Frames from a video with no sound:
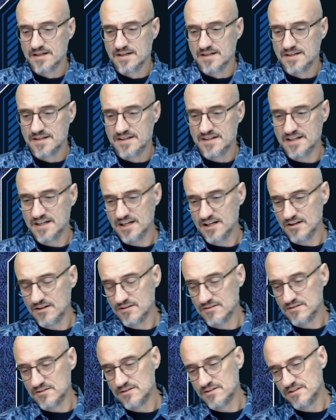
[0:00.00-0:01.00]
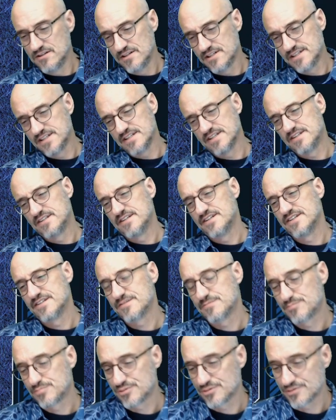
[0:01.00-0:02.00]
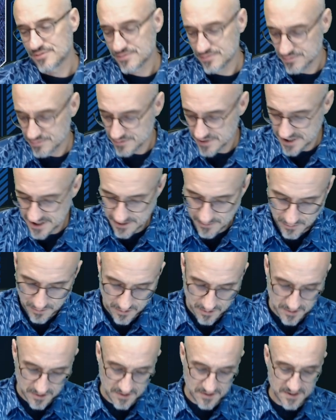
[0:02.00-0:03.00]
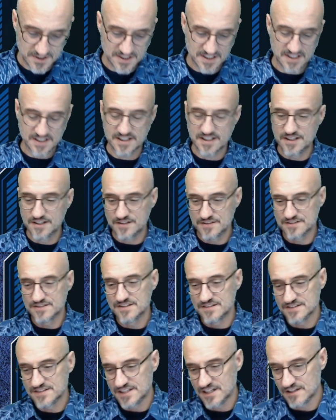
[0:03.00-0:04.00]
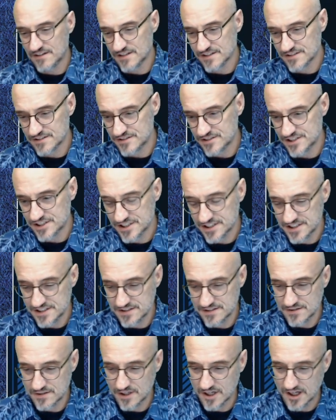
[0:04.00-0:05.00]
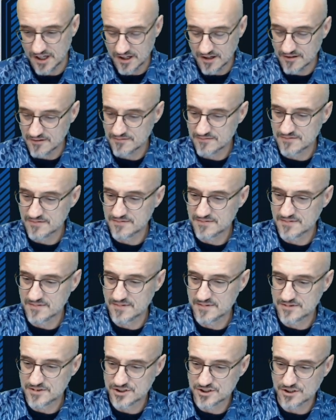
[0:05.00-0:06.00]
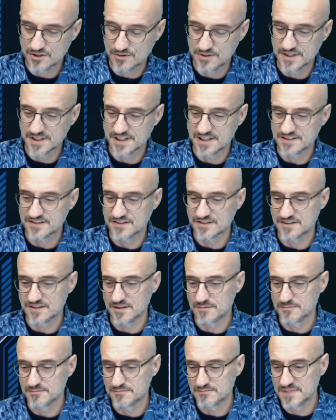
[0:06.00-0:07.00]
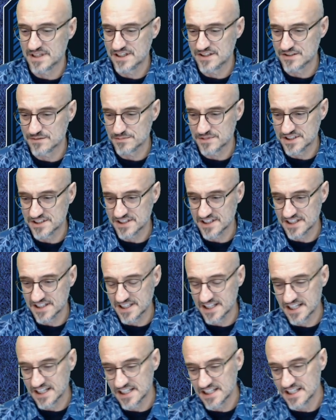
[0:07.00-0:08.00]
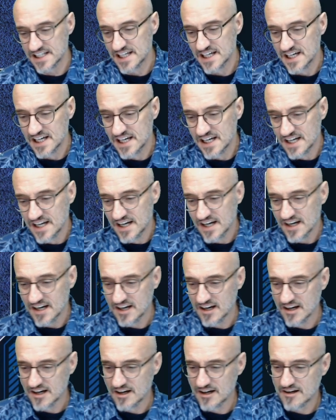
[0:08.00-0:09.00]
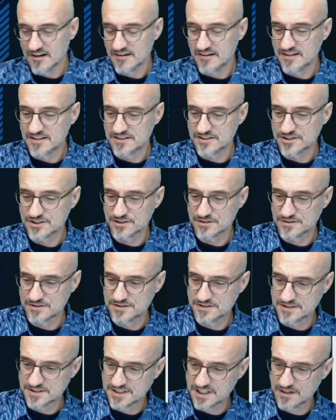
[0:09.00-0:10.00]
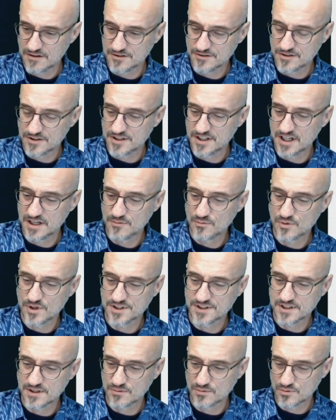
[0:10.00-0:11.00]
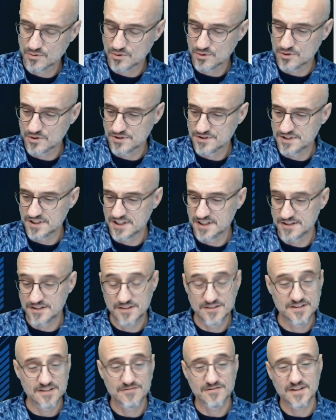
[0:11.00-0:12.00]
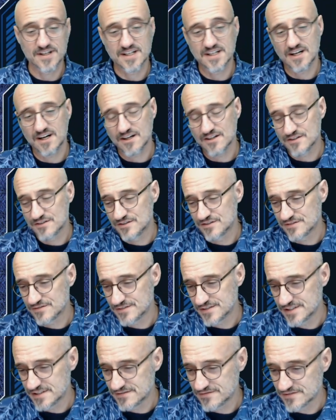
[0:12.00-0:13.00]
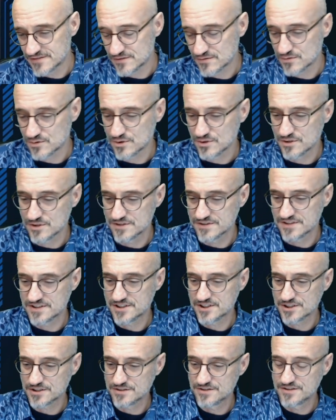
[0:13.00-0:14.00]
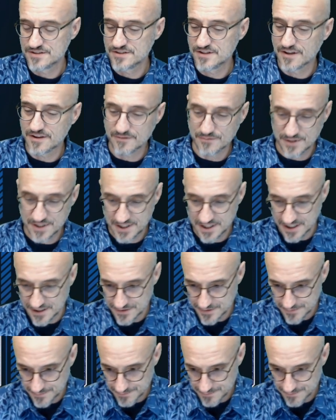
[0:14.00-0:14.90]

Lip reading: Now, look at this pretty rollout again. Here's this character sheet showing its amazement again. It shows you character name, what they rolled. They're different colors for different rolls, and it shows you the 3 dice.